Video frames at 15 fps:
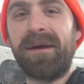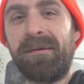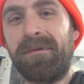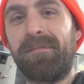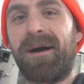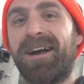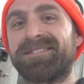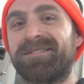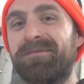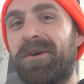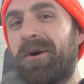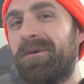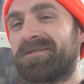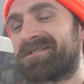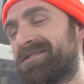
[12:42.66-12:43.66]
maybe buy some
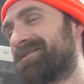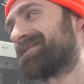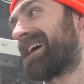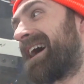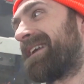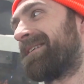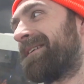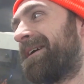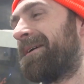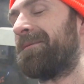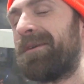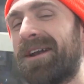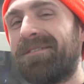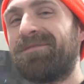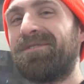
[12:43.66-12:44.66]
coasters. I don't know,
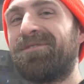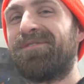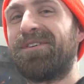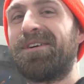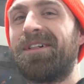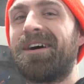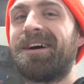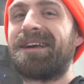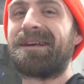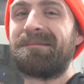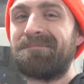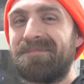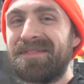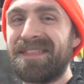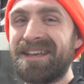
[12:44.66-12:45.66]
whatever you feel like.
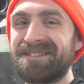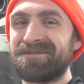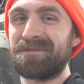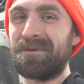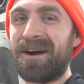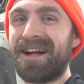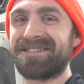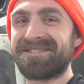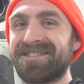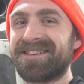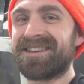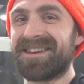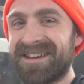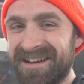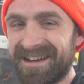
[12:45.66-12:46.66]
Thanks for
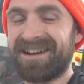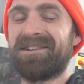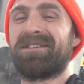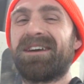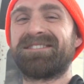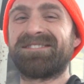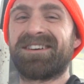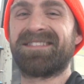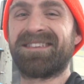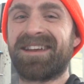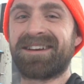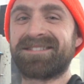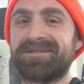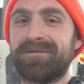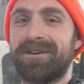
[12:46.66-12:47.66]
watching. I'll catch you on the
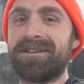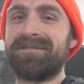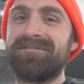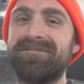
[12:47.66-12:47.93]
next one.